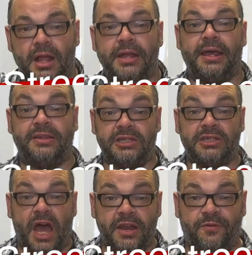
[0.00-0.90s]
Now, this has
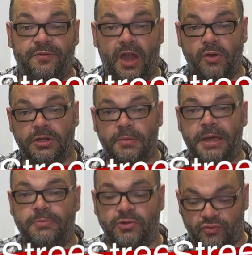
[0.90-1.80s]
kind of flown under
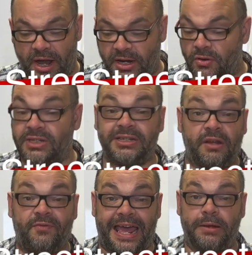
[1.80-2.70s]
people's radar. It's still
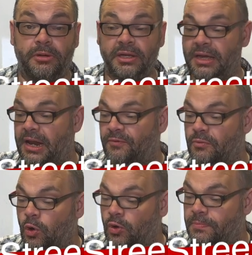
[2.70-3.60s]
available. You can get it from
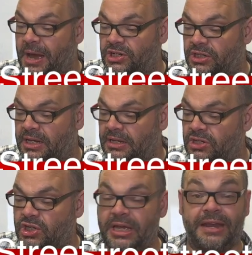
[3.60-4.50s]
all good magic
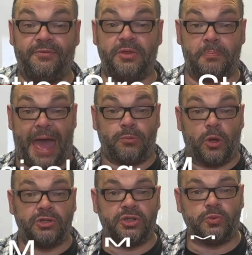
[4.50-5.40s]
dealers. You can get it from the bad
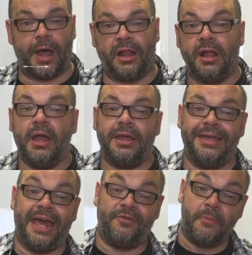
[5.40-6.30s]
ones as well. You can
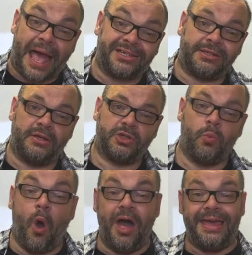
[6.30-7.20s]
get it from Aster. So
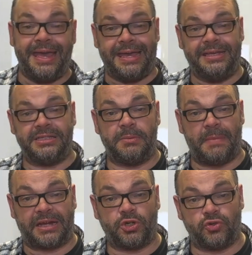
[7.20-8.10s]
what is The
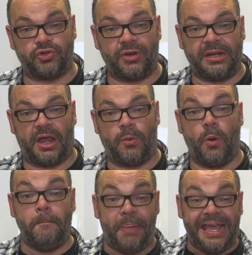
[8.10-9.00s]
Magical Streetlight? Well,
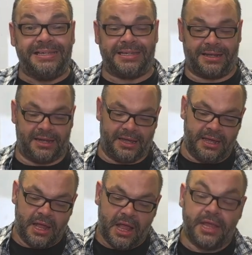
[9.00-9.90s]
basically,
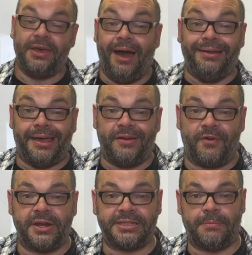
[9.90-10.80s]
the idea,
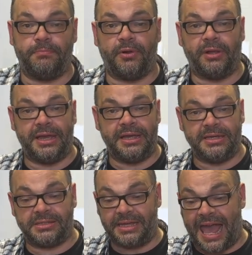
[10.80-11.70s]
very simple,
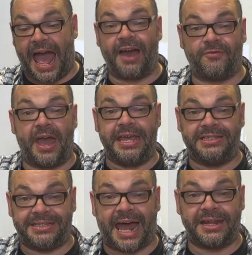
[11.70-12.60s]
is that you have a
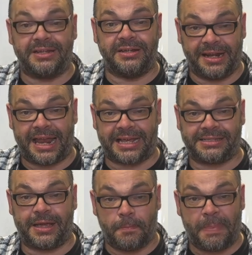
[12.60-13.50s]
standard
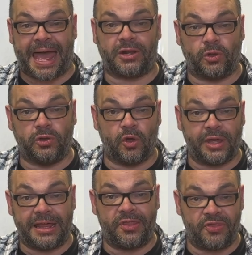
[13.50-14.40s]
classic
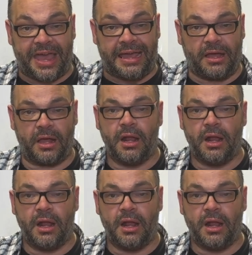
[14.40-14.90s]
paddle-looking thing.